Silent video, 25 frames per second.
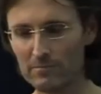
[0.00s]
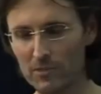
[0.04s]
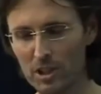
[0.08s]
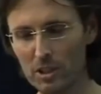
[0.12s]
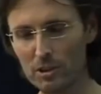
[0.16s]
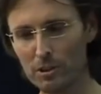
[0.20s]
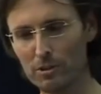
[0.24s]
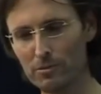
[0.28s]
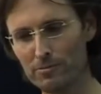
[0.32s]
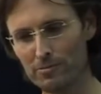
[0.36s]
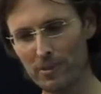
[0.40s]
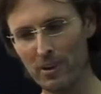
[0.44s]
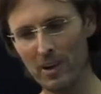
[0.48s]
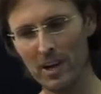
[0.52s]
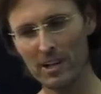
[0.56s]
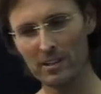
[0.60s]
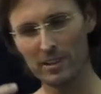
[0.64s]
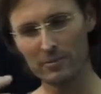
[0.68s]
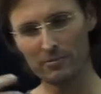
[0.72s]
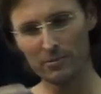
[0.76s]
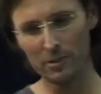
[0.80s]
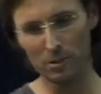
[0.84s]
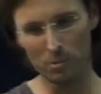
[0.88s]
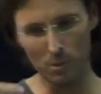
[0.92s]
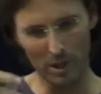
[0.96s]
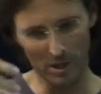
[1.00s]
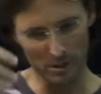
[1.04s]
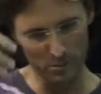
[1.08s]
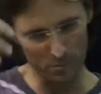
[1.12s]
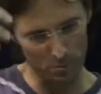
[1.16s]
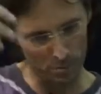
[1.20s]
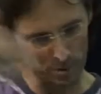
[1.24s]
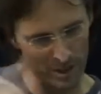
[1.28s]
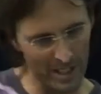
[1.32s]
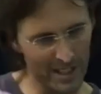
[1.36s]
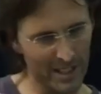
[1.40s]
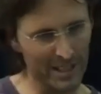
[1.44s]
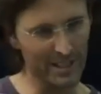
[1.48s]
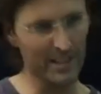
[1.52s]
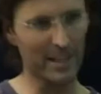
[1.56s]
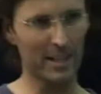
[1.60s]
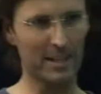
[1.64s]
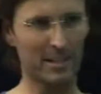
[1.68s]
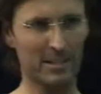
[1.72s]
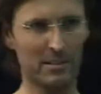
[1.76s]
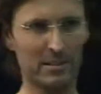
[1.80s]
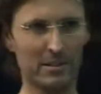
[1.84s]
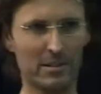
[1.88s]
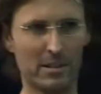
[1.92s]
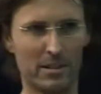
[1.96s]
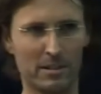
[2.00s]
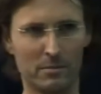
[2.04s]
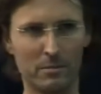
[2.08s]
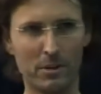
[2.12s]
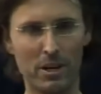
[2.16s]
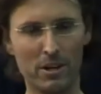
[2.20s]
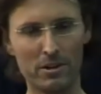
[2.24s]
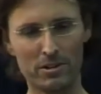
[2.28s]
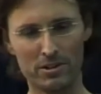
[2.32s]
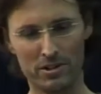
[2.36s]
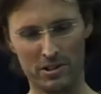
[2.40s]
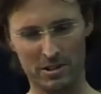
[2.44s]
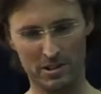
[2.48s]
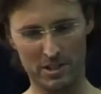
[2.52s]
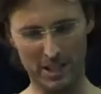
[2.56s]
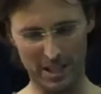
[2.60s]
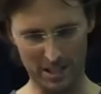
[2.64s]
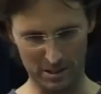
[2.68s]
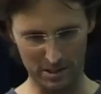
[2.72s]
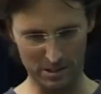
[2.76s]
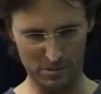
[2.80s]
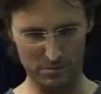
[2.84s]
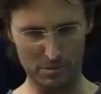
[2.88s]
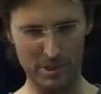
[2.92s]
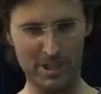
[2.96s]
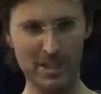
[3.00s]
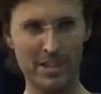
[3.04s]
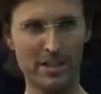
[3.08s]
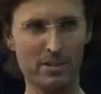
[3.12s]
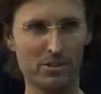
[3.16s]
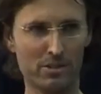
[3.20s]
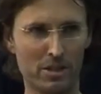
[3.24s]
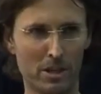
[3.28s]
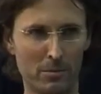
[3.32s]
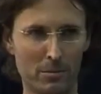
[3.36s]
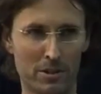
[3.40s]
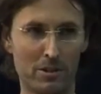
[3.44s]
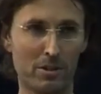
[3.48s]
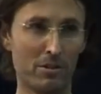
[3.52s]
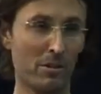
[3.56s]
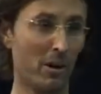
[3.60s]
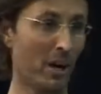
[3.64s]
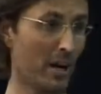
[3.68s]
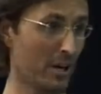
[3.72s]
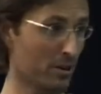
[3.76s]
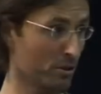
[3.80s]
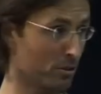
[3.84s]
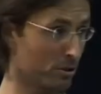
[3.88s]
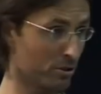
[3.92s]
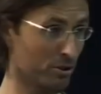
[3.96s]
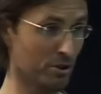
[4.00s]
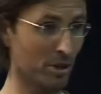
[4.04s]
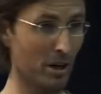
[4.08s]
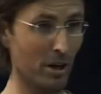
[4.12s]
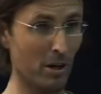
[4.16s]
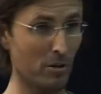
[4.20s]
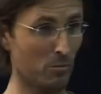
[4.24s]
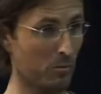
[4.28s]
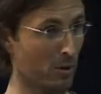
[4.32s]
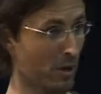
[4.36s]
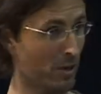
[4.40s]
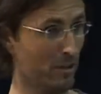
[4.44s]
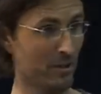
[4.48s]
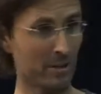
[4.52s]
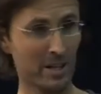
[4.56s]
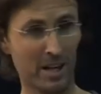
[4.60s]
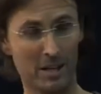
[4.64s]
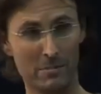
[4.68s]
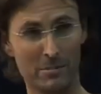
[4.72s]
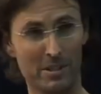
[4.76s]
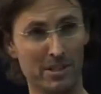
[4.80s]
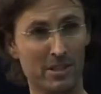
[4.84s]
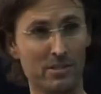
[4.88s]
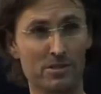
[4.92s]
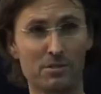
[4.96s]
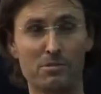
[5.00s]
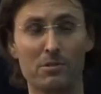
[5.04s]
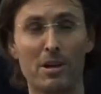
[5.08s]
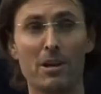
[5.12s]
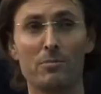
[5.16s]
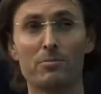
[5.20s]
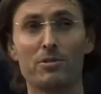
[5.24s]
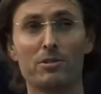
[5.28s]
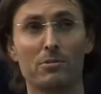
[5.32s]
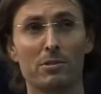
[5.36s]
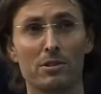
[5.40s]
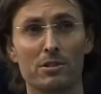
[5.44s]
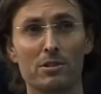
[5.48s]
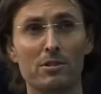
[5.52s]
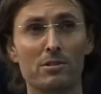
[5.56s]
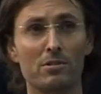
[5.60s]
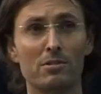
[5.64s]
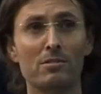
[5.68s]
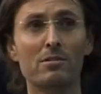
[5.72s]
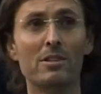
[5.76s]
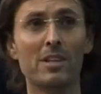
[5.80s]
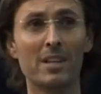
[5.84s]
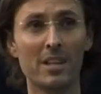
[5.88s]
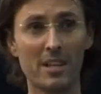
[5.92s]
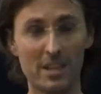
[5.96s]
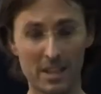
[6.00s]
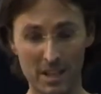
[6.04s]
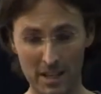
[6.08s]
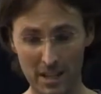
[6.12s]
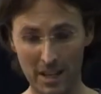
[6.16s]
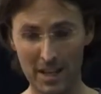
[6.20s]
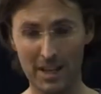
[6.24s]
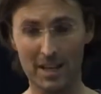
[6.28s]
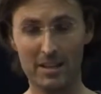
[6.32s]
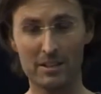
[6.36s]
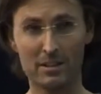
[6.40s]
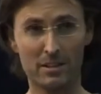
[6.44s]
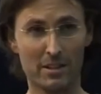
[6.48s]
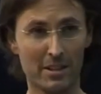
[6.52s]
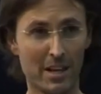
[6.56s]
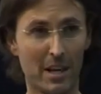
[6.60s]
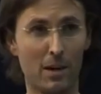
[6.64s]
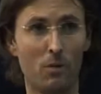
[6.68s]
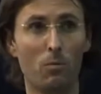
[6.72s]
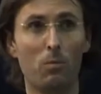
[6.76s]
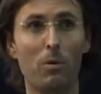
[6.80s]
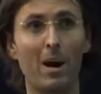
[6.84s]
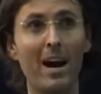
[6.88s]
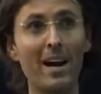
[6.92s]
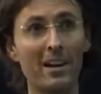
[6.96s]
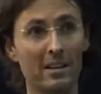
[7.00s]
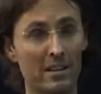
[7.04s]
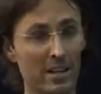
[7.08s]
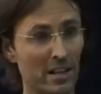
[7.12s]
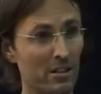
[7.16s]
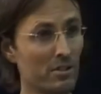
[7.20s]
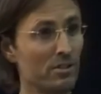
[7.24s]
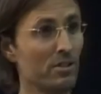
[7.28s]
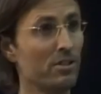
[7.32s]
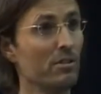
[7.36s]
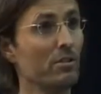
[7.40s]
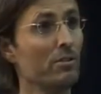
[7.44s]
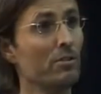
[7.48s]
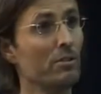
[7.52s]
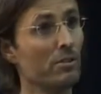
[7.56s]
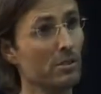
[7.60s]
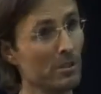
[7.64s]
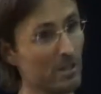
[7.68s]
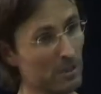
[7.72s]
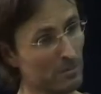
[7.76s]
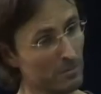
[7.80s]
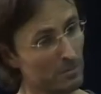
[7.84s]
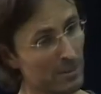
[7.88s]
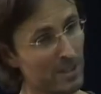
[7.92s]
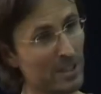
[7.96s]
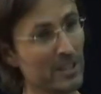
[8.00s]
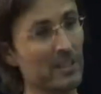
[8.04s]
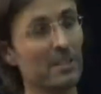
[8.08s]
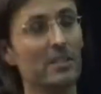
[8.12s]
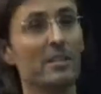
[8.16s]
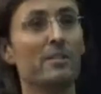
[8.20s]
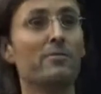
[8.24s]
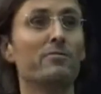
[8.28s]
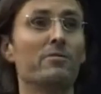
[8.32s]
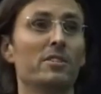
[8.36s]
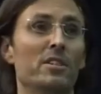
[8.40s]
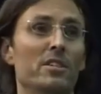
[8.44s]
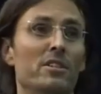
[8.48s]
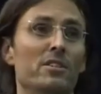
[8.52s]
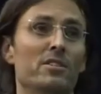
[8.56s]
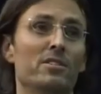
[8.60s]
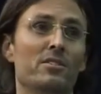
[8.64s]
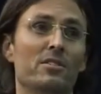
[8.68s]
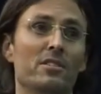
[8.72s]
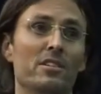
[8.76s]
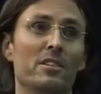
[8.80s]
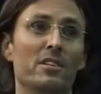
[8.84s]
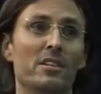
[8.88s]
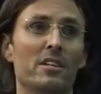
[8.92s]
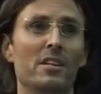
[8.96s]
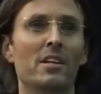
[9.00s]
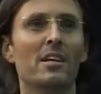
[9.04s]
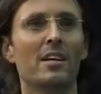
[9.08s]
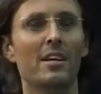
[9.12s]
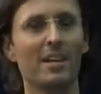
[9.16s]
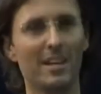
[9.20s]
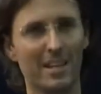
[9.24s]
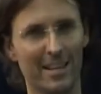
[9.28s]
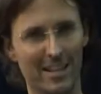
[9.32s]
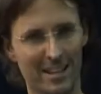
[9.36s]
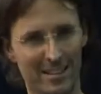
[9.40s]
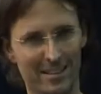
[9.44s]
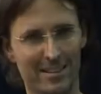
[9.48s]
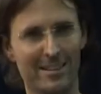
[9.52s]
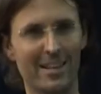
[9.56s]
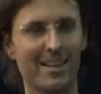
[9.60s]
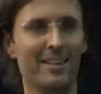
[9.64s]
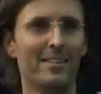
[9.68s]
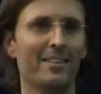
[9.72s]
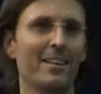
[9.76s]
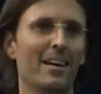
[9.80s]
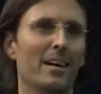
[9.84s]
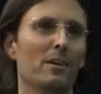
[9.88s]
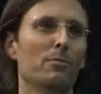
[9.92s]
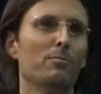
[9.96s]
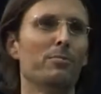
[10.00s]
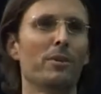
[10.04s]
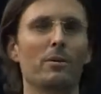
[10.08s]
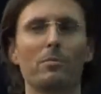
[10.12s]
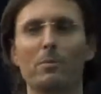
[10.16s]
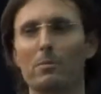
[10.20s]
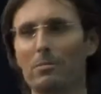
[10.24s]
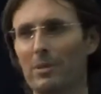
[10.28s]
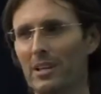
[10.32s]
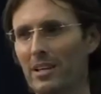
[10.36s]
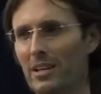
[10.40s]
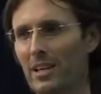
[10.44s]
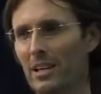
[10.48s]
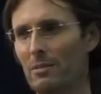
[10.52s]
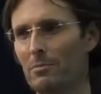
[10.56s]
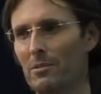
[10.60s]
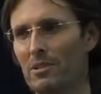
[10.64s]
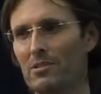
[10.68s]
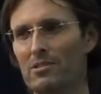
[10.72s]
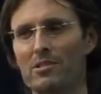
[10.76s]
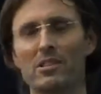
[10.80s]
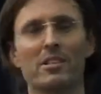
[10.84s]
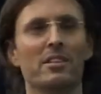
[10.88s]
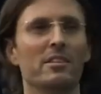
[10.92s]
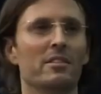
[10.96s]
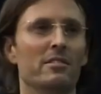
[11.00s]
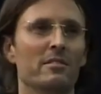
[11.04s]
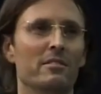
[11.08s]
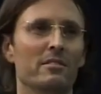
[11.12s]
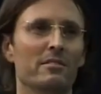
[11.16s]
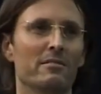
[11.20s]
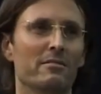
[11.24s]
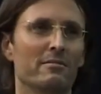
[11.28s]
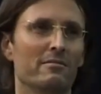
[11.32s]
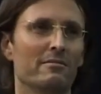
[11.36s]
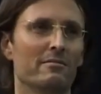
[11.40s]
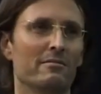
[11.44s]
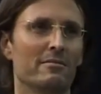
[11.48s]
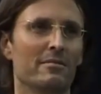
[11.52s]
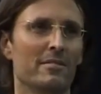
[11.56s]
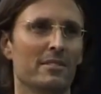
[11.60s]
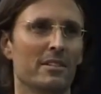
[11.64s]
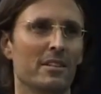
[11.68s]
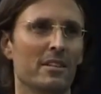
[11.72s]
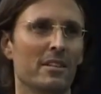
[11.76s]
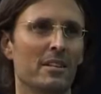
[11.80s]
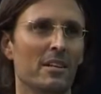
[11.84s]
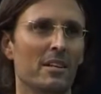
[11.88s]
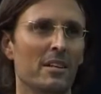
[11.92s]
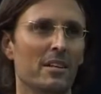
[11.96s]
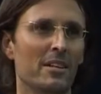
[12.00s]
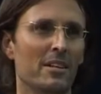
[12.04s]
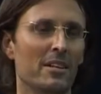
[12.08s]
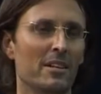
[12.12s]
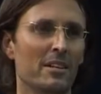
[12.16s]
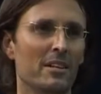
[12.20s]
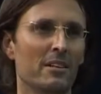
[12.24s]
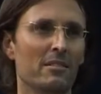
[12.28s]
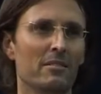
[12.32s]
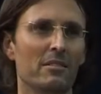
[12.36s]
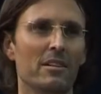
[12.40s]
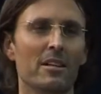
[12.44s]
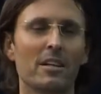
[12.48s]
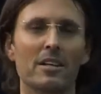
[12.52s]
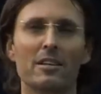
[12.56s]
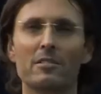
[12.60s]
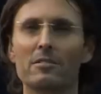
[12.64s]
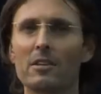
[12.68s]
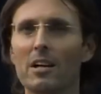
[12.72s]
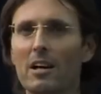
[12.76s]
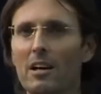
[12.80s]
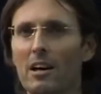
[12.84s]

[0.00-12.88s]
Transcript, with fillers: You'll find if you want to really get into the emotion and you really sob and cry, your child won't come and interrupt you at all, and they'll wait until you're completely finished, and then they'll probably come and see you. Right?